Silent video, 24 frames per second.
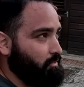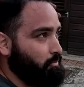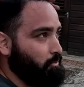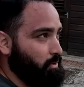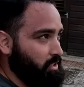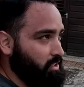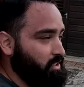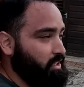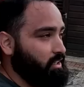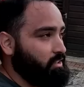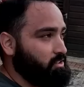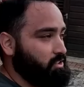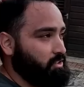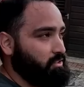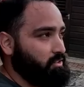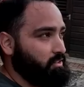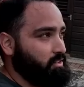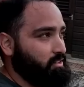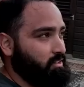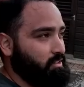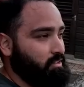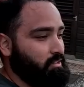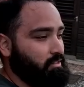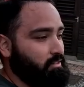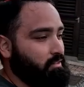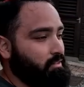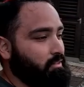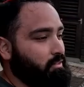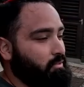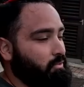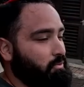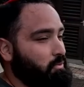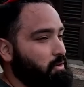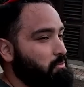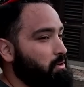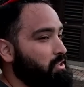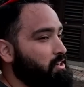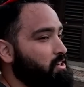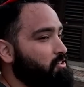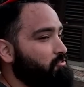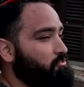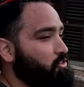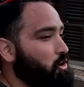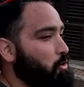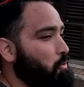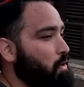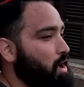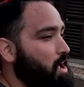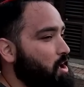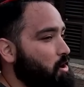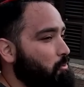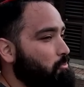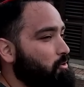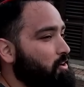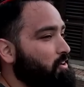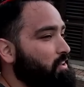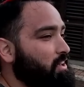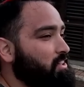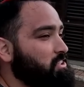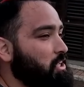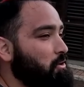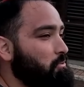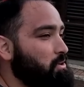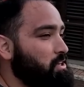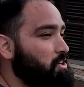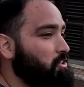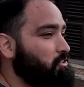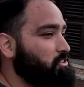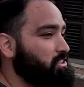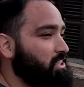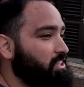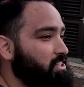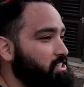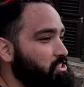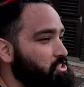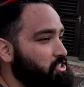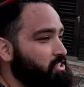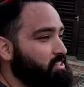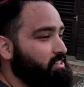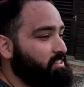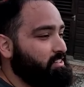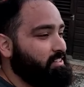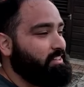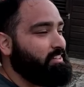We did, too. We've been here for a while, bro. That's how we know Tanisha.